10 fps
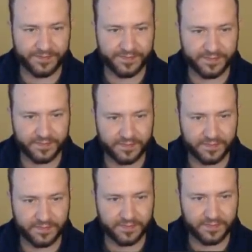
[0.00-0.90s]

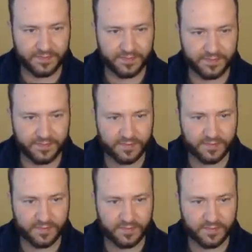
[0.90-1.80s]

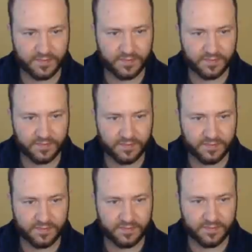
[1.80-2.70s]

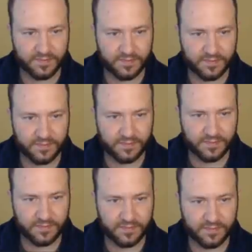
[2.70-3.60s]

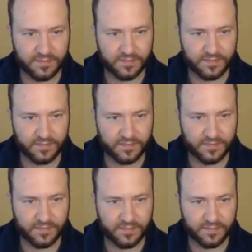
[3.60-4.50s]

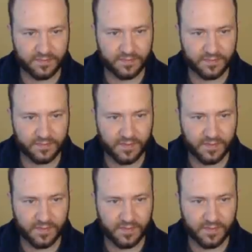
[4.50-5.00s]
[no speech]